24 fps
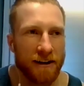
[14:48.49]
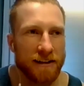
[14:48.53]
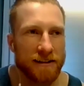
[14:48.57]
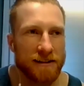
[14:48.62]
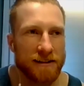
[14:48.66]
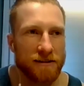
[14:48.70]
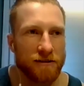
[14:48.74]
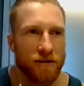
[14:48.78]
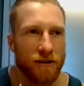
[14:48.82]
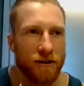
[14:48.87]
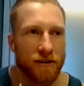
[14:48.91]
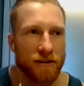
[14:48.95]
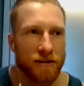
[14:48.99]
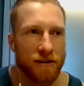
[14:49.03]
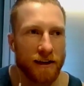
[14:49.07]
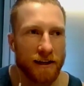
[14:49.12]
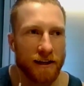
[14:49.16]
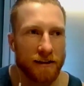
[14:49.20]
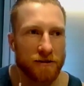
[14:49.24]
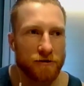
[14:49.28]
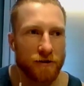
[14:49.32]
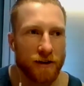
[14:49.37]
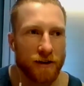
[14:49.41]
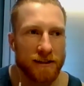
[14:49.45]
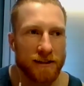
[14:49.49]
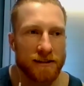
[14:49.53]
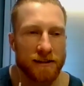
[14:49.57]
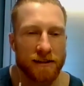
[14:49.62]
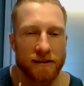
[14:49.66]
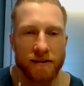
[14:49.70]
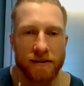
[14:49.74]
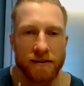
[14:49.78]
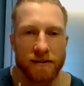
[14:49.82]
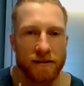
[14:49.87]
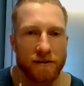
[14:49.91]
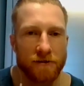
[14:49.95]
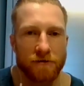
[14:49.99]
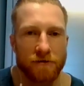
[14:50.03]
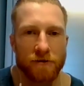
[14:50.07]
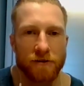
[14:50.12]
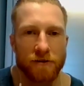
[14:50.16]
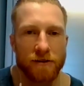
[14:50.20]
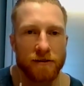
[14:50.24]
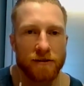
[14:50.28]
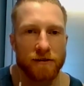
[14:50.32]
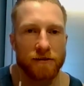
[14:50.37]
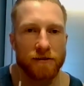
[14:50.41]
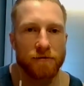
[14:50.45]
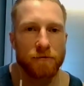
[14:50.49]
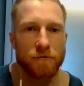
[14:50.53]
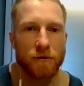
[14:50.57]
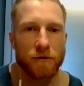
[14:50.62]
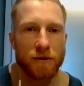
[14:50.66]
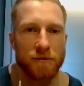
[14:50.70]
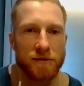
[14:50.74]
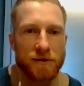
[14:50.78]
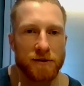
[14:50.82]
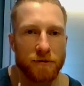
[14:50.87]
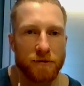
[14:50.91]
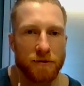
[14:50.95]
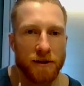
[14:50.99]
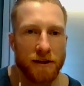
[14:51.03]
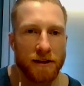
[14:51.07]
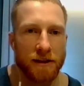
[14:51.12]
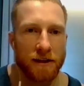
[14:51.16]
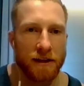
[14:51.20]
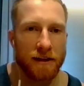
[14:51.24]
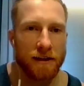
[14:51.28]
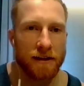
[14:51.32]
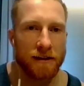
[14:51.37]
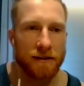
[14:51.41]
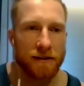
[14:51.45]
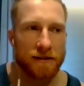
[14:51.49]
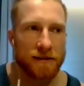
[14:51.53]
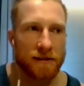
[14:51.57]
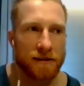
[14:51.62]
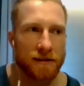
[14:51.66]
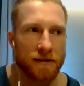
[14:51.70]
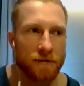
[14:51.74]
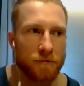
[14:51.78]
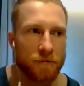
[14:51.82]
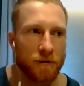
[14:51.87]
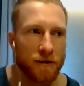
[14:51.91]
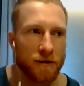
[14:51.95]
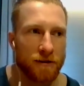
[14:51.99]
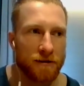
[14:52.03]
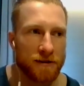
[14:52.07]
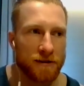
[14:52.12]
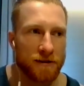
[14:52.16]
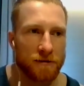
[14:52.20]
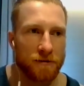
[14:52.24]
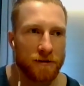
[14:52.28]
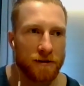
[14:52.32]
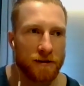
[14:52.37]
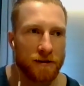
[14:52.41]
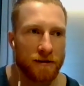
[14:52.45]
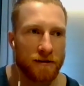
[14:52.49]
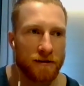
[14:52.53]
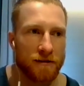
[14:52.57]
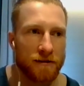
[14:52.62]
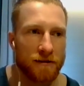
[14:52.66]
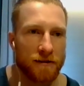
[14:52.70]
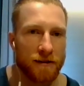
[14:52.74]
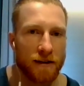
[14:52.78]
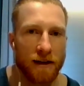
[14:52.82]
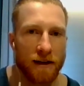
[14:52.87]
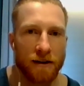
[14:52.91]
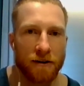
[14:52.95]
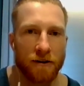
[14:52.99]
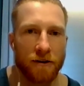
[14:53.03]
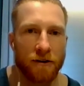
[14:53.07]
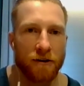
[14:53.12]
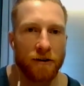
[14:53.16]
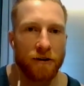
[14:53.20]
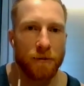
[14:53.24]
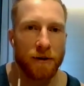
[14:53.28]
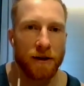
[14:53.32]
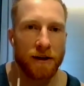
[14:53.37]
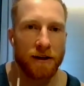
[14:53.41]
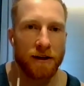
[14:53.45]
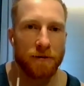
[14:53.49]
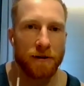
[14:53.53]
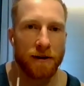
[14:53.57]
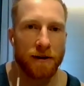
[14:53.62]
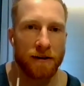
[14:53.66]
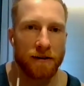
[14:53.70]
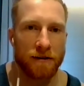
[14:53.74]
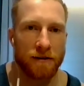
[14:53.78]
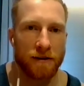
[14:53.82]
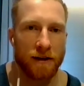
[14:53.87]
It's not like drastically different what I'm doing in here to what I was doing at home anyway.